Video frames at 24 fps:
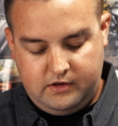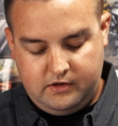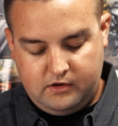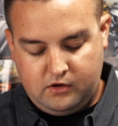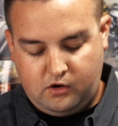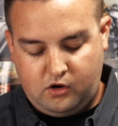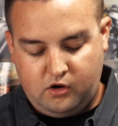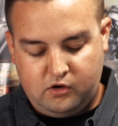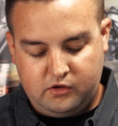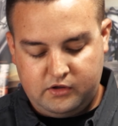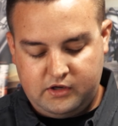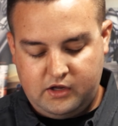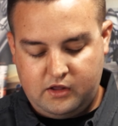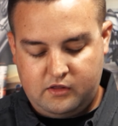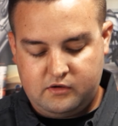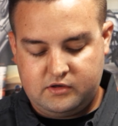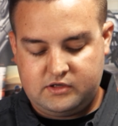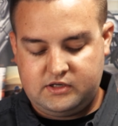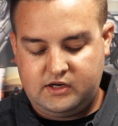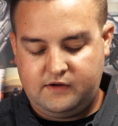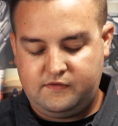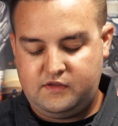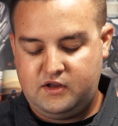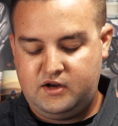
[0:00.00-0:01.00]
all the other
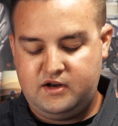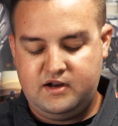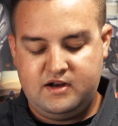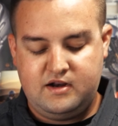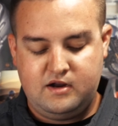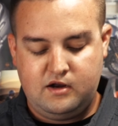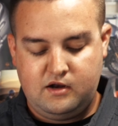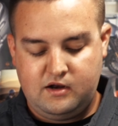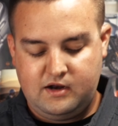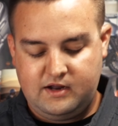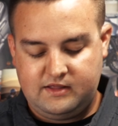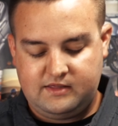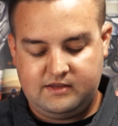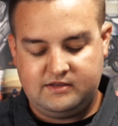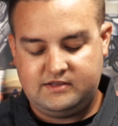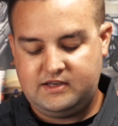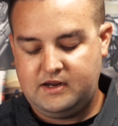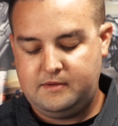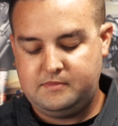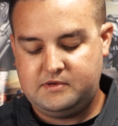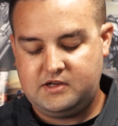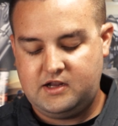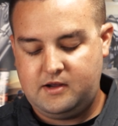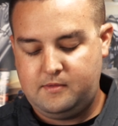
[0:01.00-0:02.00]
stuff that I did at the
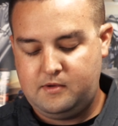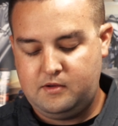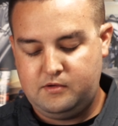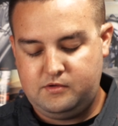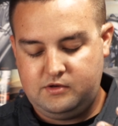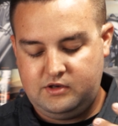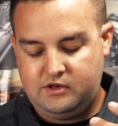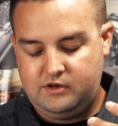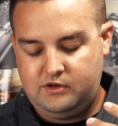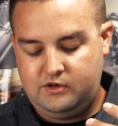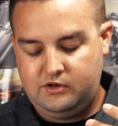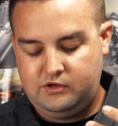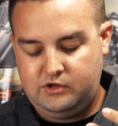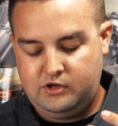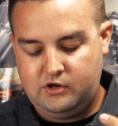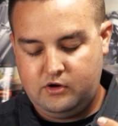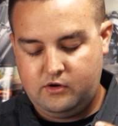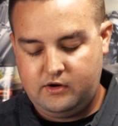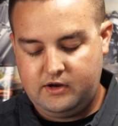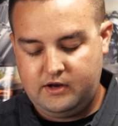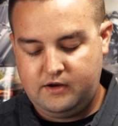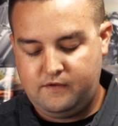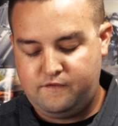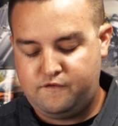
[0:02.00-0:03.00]
same time,
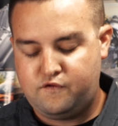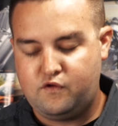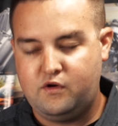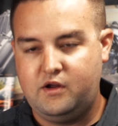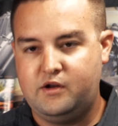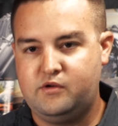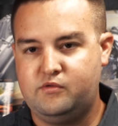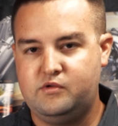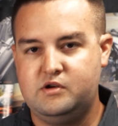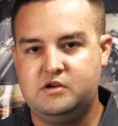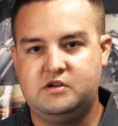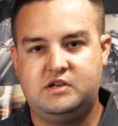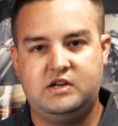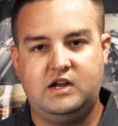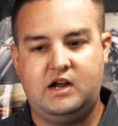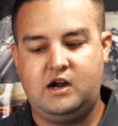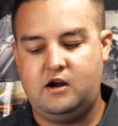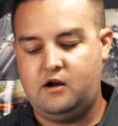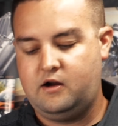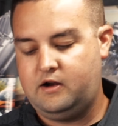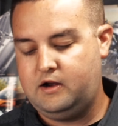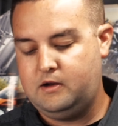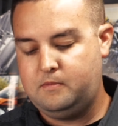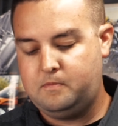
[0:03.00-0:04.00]
I did front and rear
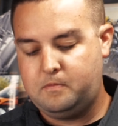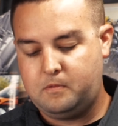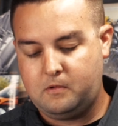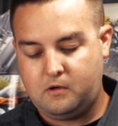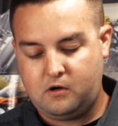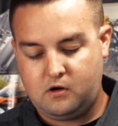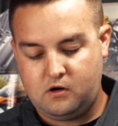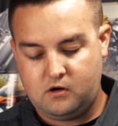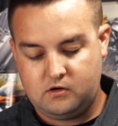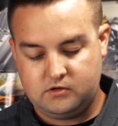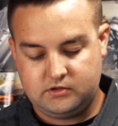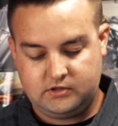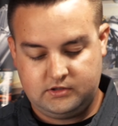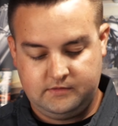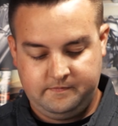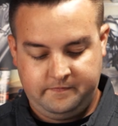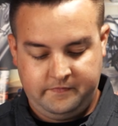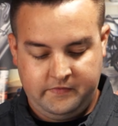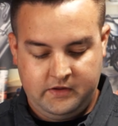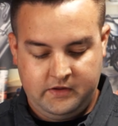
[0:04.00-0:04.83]
tire, I did bars